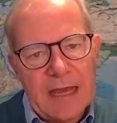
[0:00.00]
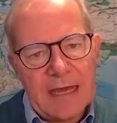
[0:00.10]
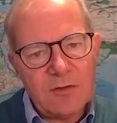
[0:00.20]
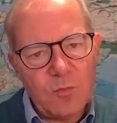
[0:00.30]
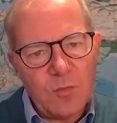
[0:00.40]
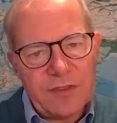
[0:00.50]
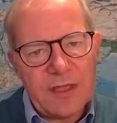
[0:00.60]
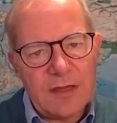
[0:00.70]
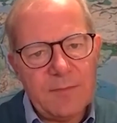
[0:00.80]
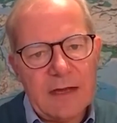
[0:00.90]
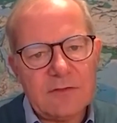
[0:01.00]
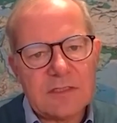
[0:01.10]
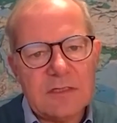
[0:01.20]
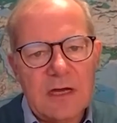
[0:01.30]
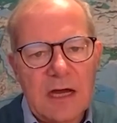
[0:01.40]
And we think
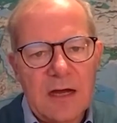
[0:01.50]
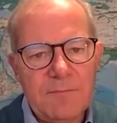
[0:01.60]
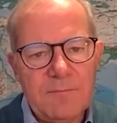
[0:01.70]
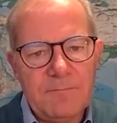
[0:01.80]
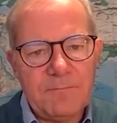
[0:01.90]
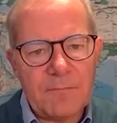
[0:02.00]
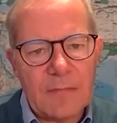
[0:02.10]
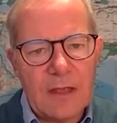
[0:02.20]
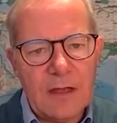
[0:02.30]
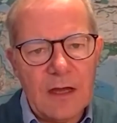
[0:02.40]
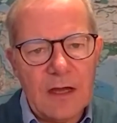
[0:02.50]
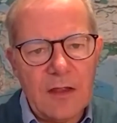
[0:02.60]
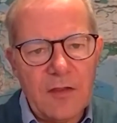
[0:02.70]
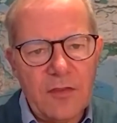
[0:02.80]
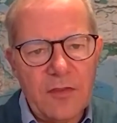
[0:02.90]
about
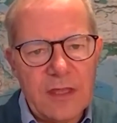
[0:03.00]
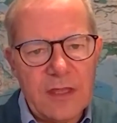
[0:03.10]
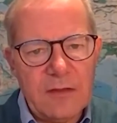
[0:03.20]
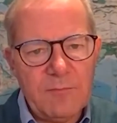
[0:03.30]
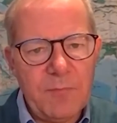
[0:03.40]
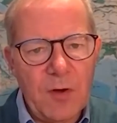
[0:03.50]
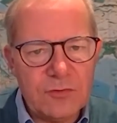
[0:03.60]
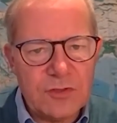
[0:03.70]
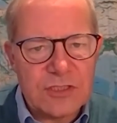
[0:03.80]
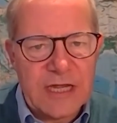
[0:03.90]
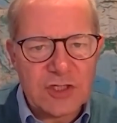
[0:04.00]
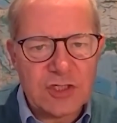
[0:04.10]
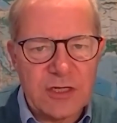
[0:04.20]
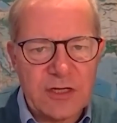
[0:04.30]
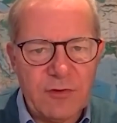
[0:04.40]
the bond
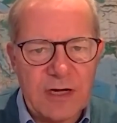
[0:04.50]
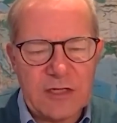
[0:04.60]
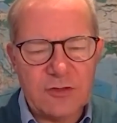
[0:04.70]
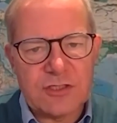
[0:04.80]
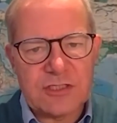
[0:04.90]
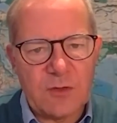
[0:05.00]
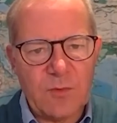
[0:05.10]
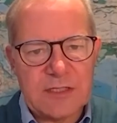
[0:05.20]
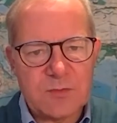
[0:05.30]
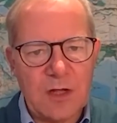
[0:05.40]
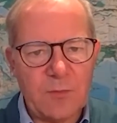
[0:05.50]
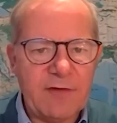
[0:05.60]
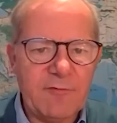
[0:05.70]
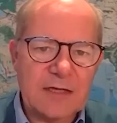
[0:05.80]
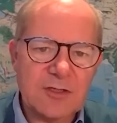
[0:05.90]
section in a really interesting way as well. We
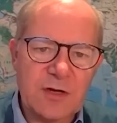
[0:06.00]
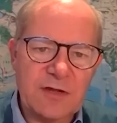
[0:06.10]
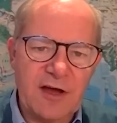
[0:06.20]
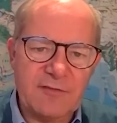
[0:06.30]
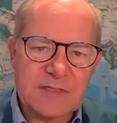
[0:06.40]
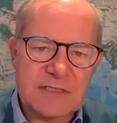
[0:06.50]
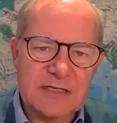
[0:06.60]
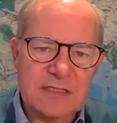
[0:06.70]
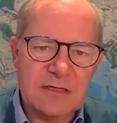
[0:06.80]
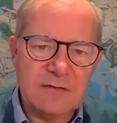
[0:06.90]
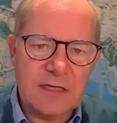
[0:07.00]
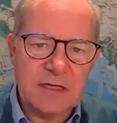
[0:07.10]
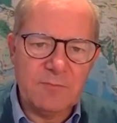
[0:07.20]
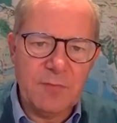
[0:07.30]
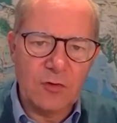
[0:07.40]
have about 25%
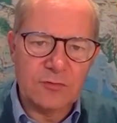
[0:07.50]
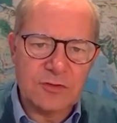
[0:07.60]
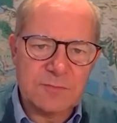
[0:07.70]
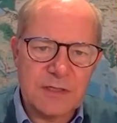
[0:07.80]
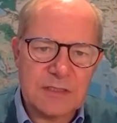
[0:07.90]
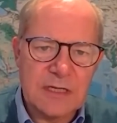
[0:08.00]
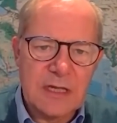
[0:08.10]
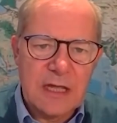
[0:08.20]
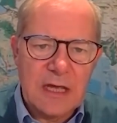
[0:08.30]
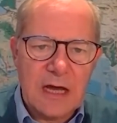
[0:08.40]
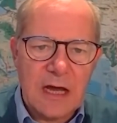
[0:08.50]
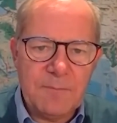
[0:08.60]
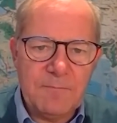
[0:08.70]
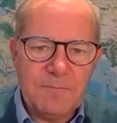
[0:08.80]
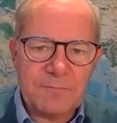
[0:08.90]
in bonds, but
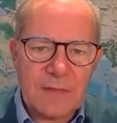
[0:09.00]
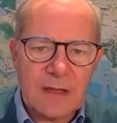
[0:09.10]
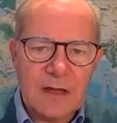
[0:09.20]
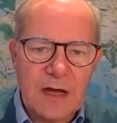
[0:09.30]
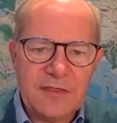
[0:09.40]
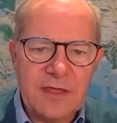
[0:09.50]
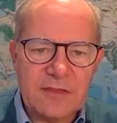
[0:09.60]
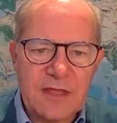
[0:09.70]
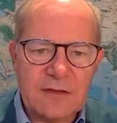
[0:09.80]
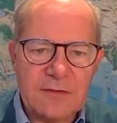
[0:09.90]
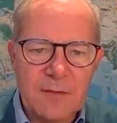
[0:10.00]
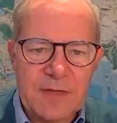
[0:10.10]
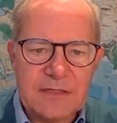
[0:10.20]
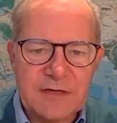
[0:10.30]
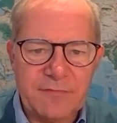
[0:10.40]
I think they're a
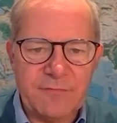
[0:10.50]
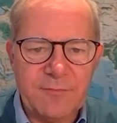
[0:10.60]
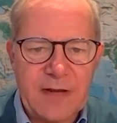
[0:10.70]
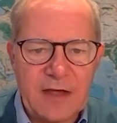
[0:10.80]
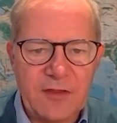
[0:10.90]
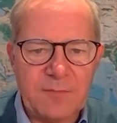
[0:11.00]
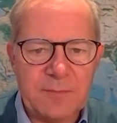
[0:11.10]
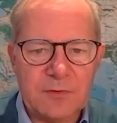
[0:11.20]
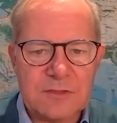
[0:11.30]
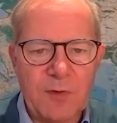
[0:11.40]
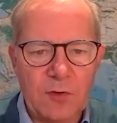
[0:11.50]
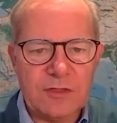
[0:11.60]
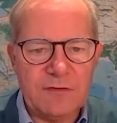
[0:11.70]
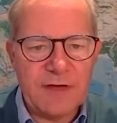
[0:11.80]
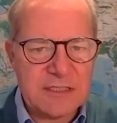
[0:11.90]
bit different from many other people's bond
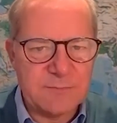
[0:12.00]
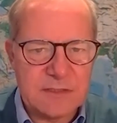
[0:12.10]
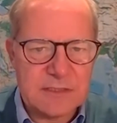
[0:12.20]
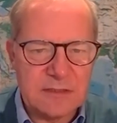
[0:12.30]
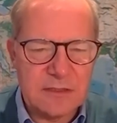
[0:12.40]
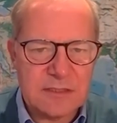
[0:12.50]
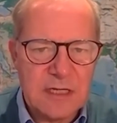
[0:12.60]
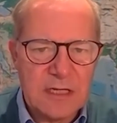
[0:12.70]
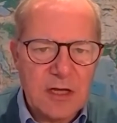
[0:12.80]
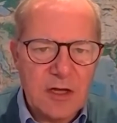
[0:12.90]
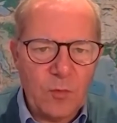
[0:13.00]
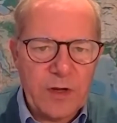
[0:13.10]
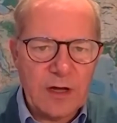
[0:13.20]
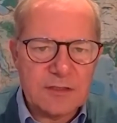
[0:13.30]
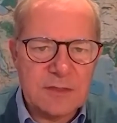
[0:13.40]
investments in that
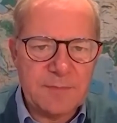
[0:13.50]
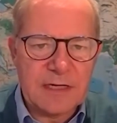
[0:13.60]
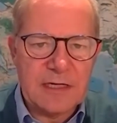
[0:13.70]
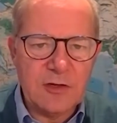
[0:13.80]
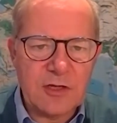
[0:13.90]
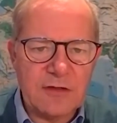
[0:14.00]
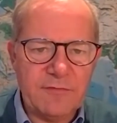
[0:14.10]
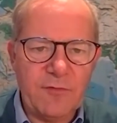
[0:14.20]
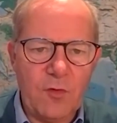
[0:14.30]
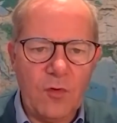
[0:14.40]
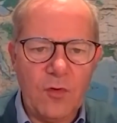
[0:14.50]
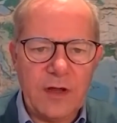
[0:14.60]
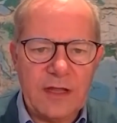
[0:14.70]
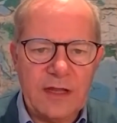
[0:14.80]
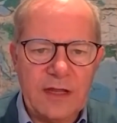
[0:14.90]
we are typically looking
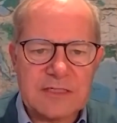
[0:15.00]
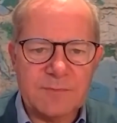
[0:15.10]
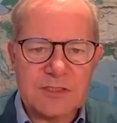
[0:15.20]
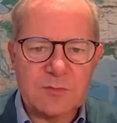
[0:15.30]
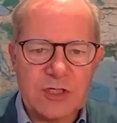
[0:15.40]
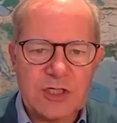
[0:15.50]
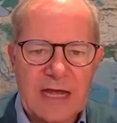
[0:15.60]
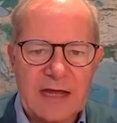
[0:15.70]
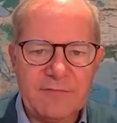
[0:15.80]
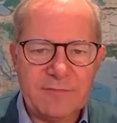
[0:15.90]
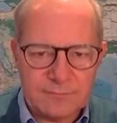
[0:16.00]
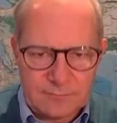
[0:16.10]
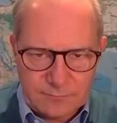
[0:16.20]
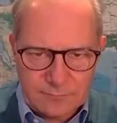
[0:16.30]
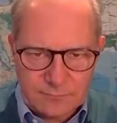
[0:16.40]
for investments which have
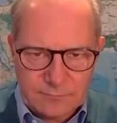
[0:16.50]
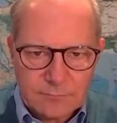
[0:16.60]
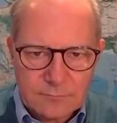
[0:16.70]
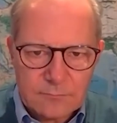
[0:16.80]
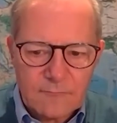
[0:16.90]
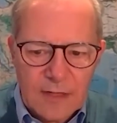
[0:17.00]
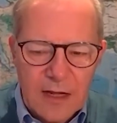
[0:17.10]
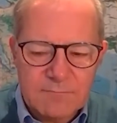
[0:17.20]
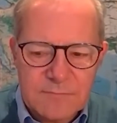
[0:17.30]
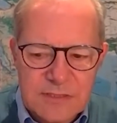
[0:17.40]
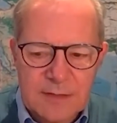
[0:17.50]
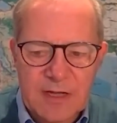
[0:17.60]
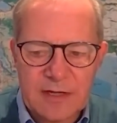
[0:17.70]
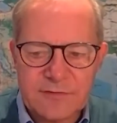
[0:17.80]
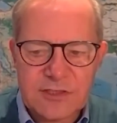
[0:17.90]
some
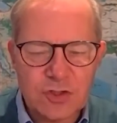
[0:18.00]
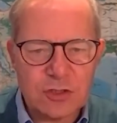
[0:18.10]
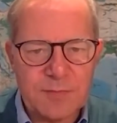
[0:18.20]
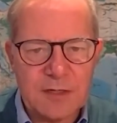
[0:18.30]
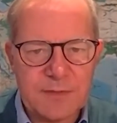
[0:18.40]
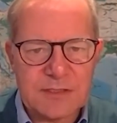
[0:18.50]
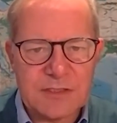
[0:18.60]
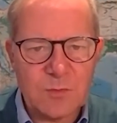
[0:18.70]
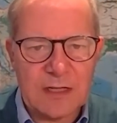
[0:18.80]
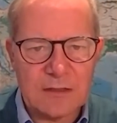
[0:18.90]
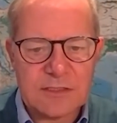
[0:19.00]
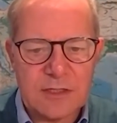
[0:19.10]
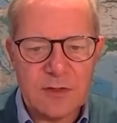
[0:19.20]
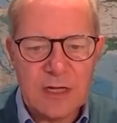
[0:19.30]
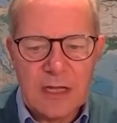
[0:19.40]
kind of social purpose as well.
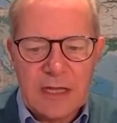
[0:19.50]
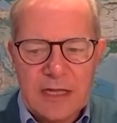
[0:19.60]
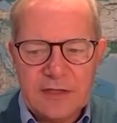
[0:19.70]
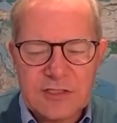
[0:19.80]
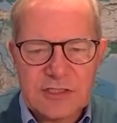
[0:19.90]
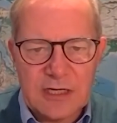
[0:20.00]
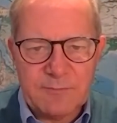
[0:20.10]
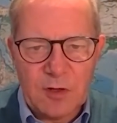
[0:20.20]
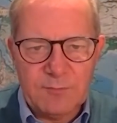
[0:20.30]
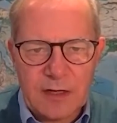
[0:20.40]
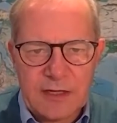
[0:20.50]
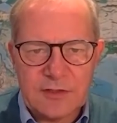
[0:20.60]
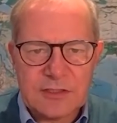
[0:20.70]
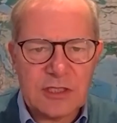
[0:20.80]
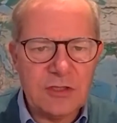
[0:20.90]
So in the sterling bond market,
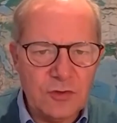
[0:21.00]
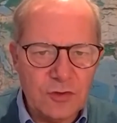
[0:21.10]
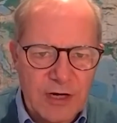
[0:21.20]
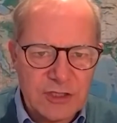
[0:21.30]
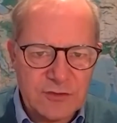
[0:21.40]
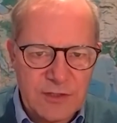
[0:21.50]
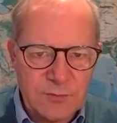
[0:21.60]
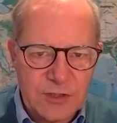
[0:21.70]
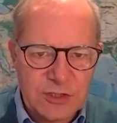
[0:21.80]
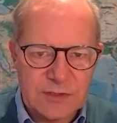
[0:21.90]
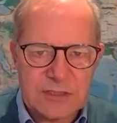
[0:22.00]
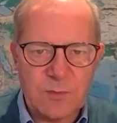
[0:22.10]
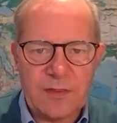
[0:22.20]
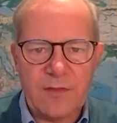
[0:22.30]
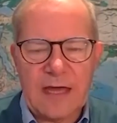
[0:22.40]
there's a huge range of new issuance,
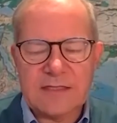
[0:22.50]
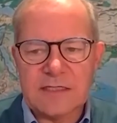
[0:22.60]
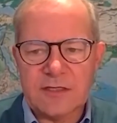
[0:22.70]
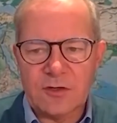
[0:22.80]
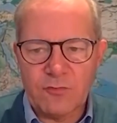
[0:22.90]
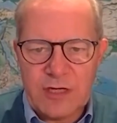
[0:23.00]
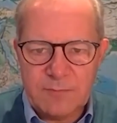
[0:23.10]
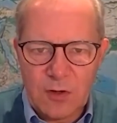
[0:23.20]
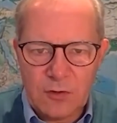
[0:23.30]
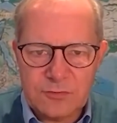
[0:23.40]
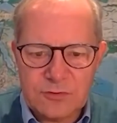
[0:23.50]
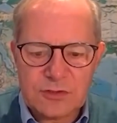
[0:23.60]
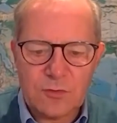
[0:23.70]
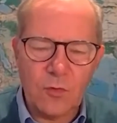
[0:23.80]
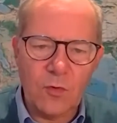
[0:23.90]
whether that's in green
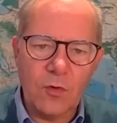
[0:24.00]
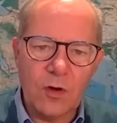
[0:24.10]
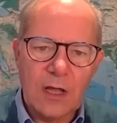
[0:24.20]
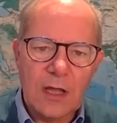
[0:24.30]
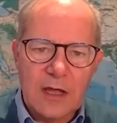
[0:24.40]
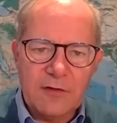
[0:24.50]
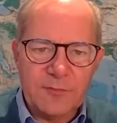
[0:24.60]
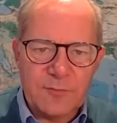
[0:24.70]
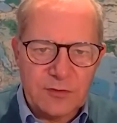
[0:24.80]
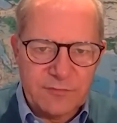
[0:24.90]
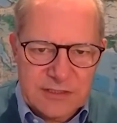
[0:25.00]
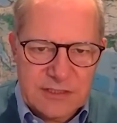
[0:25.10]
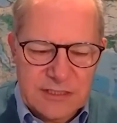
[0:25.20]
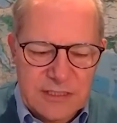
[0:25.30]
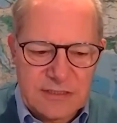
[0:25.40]
bonds or from
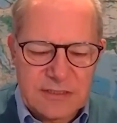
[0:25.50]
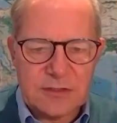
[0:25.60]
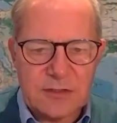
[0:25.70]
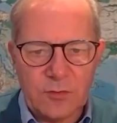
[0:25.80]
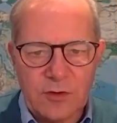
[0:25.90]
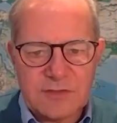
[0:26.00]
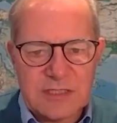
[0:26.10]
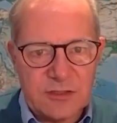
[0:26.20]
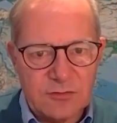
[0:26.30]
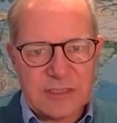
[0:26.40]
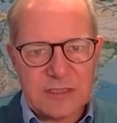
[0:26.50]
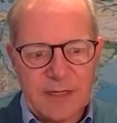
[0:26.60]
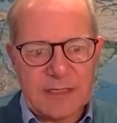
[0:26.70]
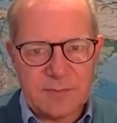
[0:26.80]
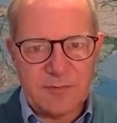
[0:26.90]
universities who are obviously using the
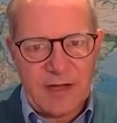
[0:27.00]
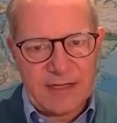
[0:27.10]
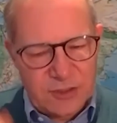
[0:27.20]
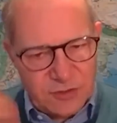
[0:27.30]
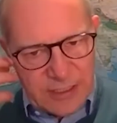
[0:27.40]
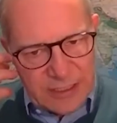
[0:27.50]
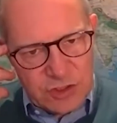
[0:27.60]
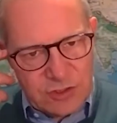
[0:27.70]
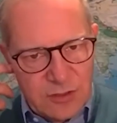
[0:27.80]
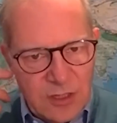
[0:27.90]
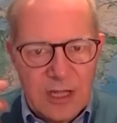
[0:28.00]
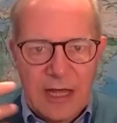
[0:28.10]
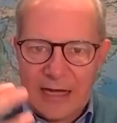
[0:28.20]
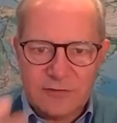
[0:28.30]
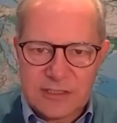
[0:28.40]
money to provide education,
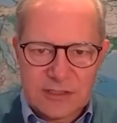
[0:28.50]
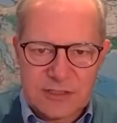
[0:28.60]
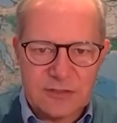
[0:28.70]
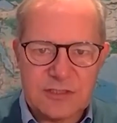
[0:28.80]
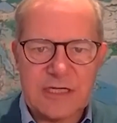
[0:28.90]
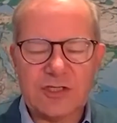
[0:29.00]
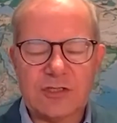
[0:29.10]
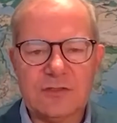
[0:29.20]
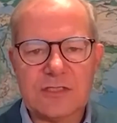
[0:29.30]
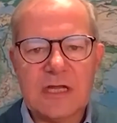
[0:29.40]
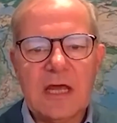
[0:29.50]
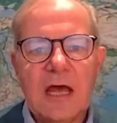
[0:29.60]
housing associations.